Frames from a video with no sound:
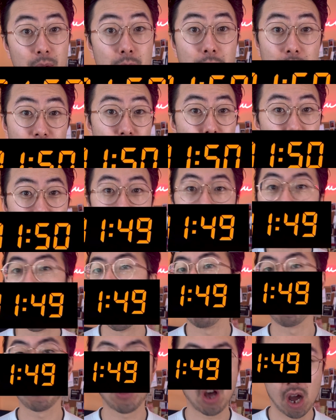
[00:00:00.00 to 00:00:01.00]
about to review
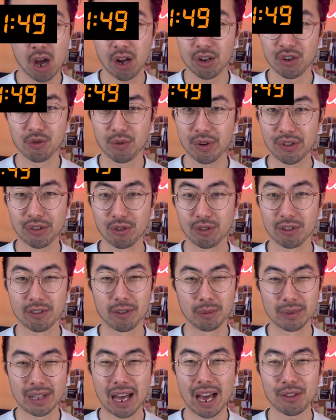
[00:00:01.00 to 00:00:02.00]
all the hot new research
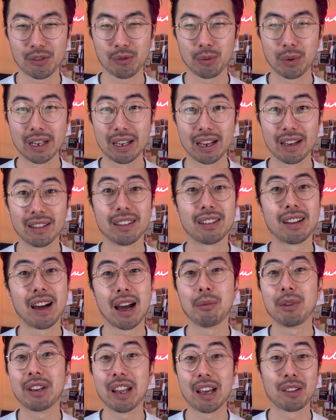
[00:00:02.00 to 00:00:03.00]
from last week and the
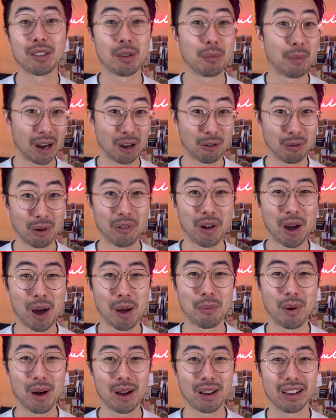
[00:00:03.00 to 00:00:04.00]
time it takes to microwave a
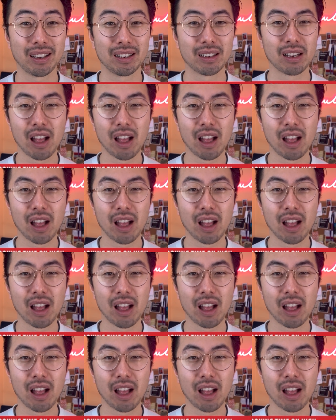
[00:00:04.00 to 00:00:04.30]
Hot Pocket.